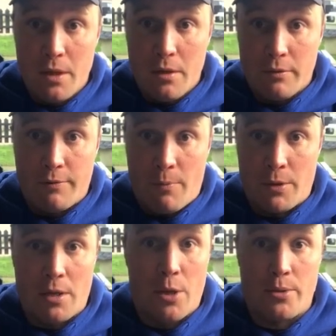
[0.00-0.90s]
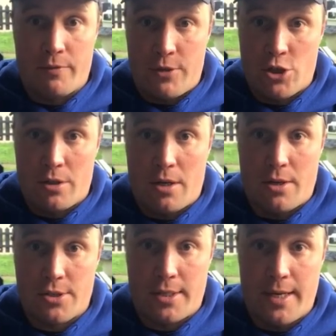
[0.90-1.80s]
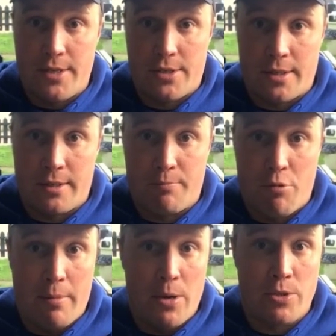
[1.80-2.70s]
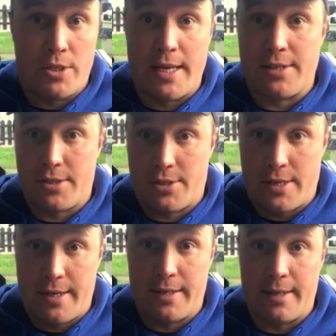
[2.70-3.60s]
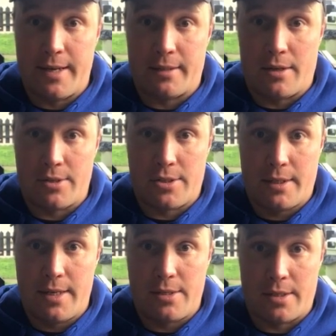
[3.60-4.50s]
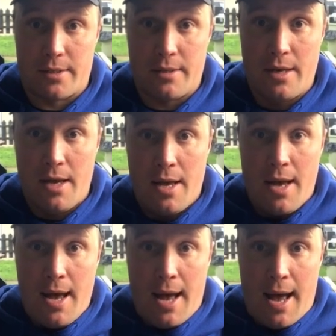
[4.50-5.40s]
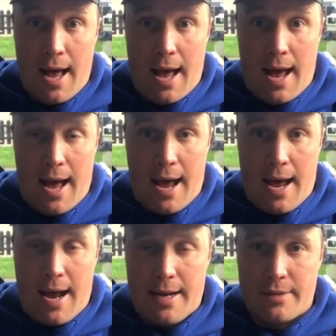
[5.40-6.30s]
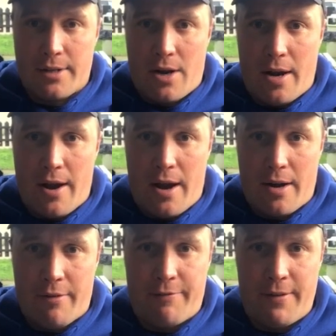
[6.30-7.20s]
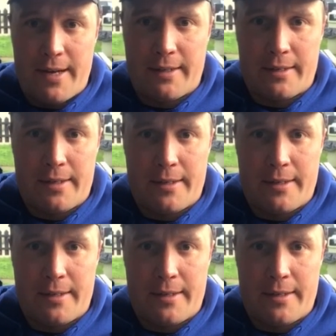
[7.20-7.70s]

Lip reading: from the lower division last season, promoted to the Essex Senior League last season. And I think